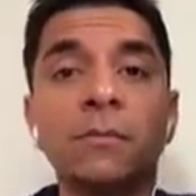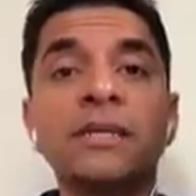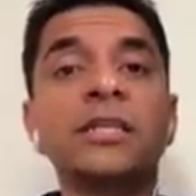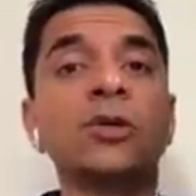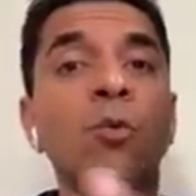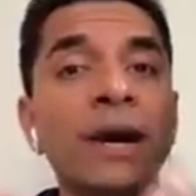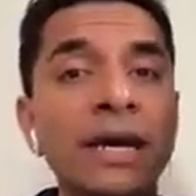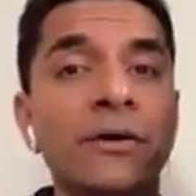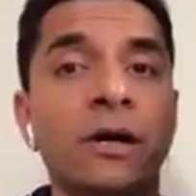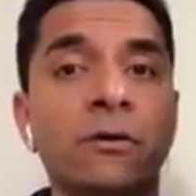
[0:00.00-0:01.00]
But there's a
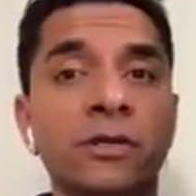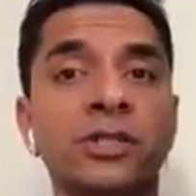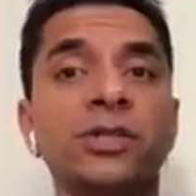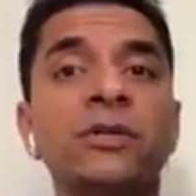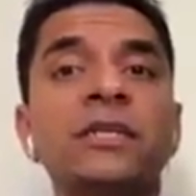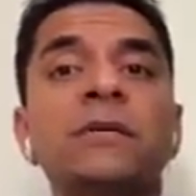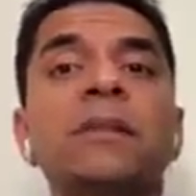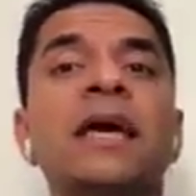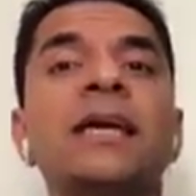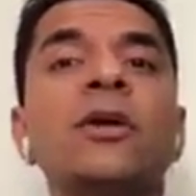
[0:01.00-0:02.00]
way around this. You need to
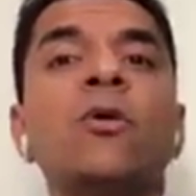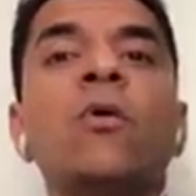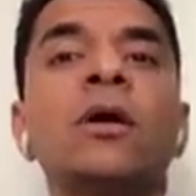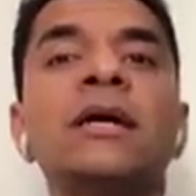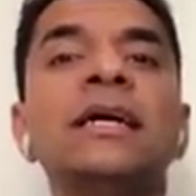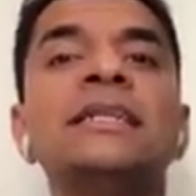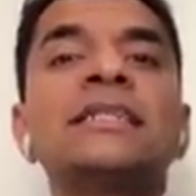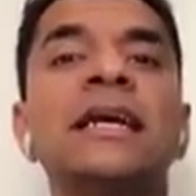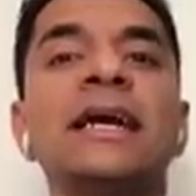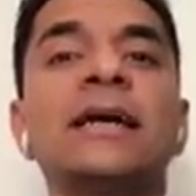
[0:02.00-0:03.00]
plan your water
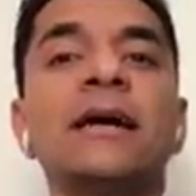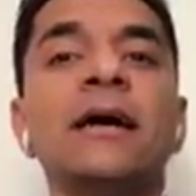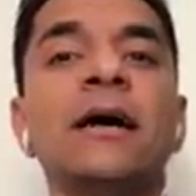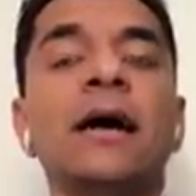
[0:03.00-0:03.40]
intake